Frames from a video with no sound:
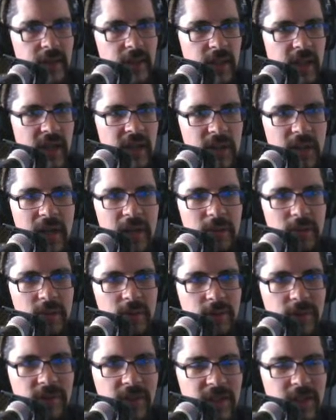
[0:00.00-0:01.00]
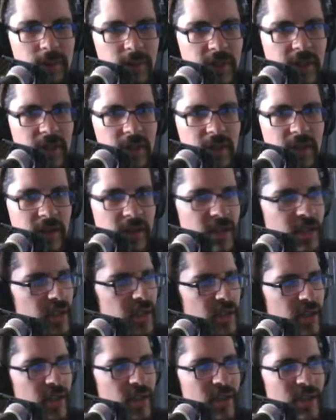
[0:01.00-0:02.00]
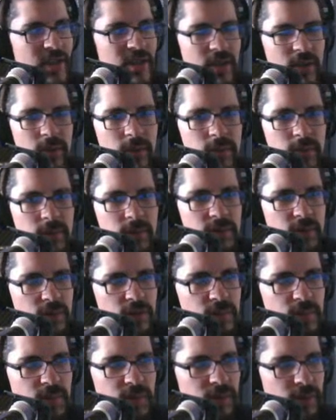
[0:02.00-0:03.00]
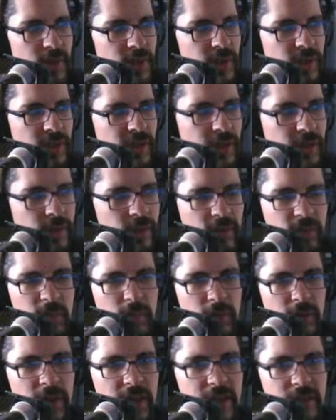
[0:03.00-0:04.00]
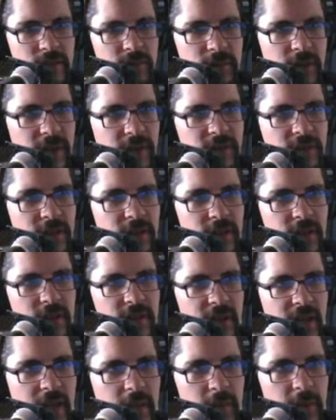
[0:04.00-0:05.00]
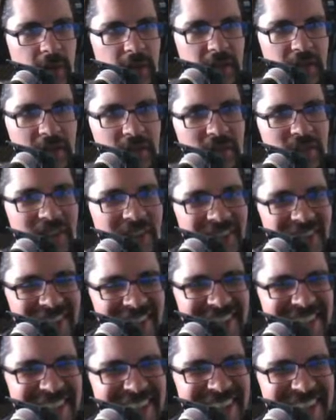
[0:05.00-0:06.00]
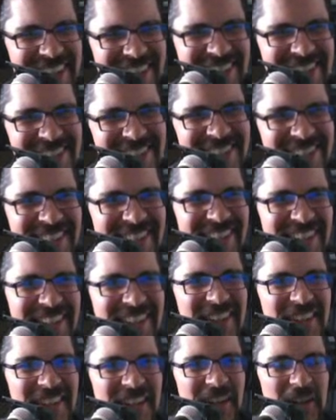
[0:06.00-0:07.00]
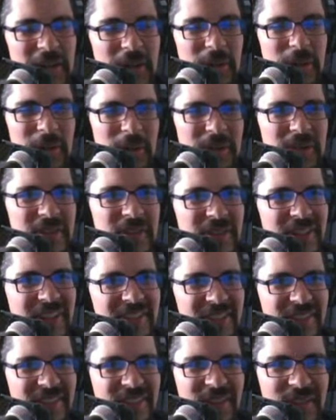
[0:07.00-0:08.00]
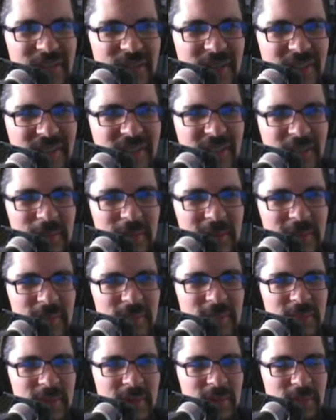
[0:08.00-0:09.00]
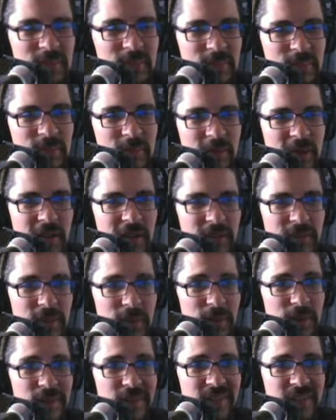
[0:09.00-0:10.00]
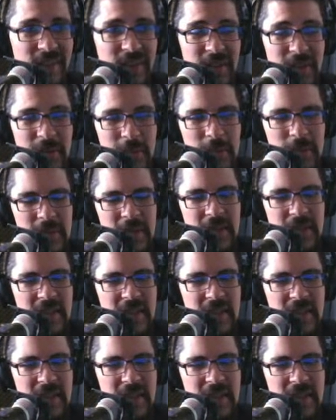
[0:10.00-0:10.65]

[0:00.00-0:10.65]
I don't know if there's anyone in the Lutheran Church Missouri Synod who's more interested in timelines than he is, or not just interested, but well versed in them.